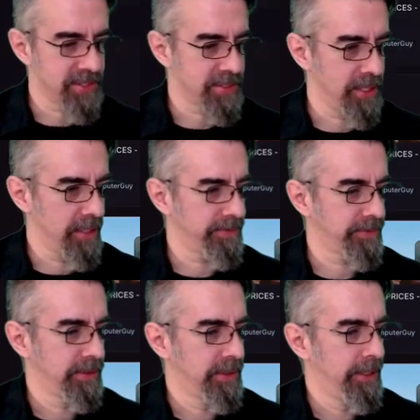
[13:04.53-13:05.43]
stuff,
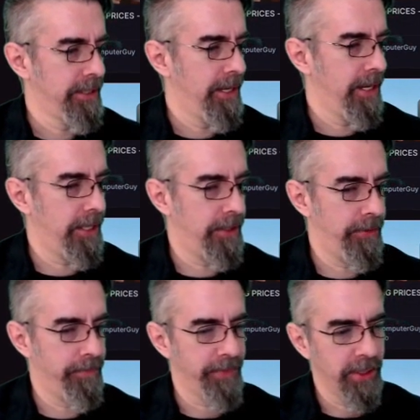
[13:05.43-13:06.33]

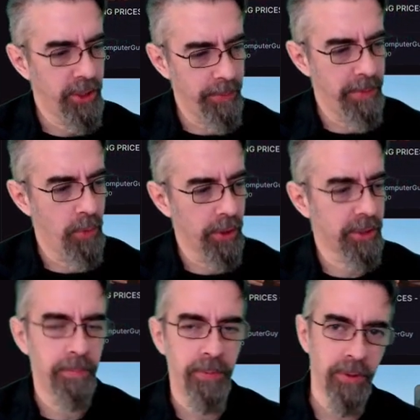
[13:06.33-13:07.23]
a little bit more
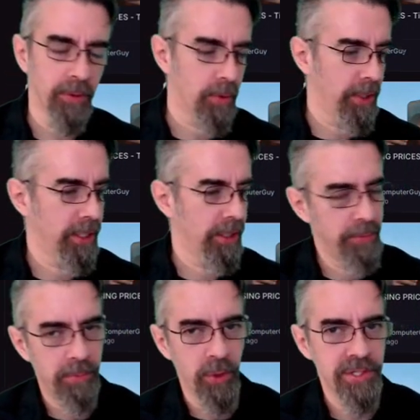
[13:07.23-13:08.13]
computer oriented, a little
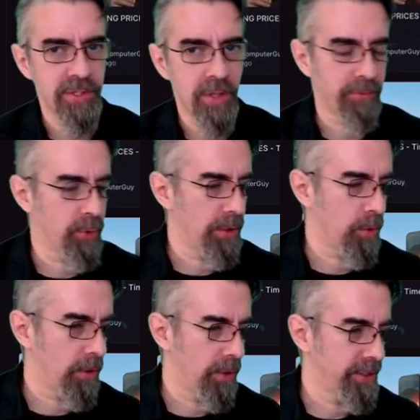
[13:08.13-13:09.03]
bit more software
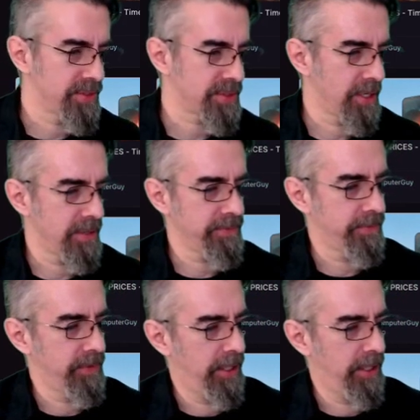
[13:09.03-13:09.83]
oriented stuff.